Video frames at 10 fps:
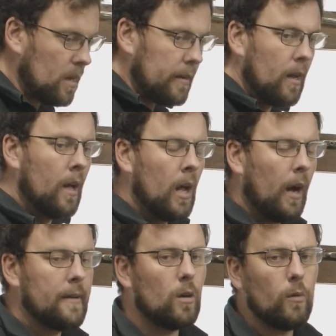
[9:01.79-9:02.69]
on,
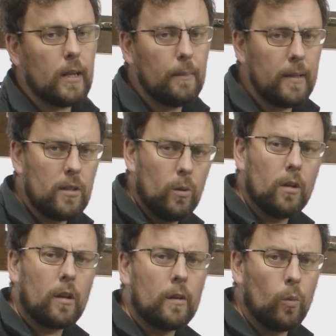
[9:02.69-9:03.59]
I don't recommend doing
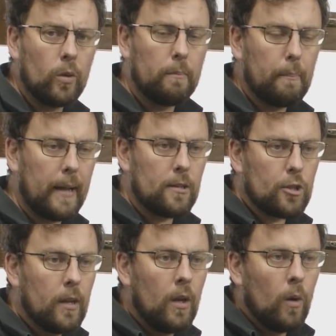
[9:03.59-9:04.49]
it on a wooden
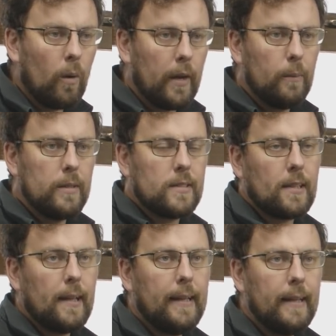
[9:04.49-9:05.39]
bench. What I would
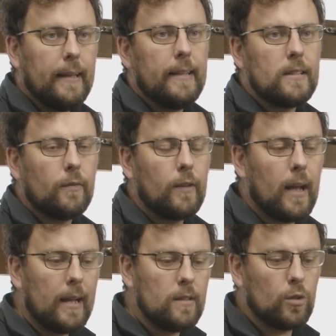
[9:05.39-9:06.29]
say is, if you
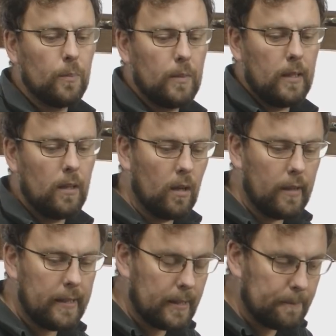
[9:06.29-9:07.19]
had something
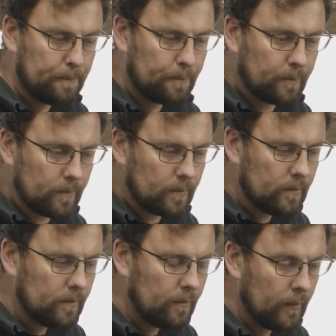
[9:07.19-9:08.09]
like
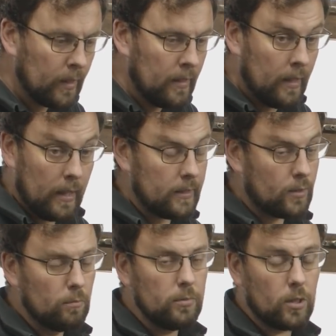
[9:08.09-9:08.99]

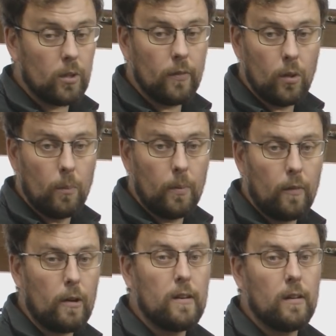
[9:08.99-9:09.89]
some sort of a lump
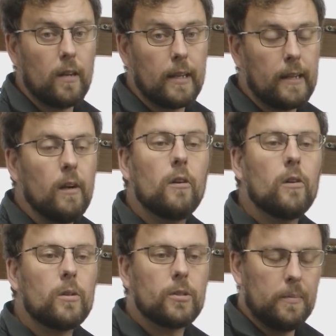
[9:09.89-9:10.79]
of iron, like a
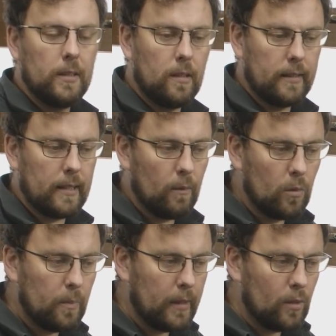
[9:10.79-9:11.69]
girder or something like that,
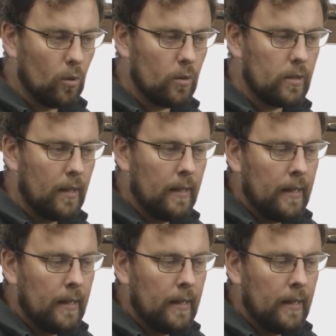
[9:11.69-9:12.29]
would be good.